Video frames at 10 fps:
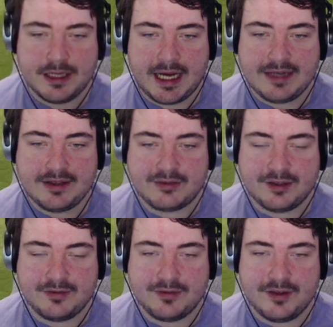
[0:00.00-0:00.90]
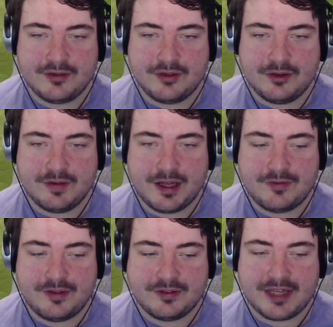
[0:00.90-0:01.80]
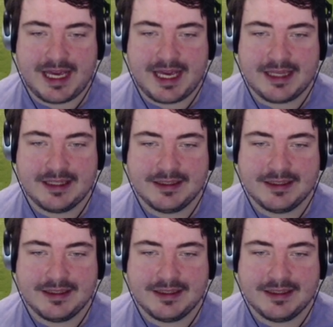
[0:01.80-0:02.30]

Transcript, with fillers: Anderson, first over of the day.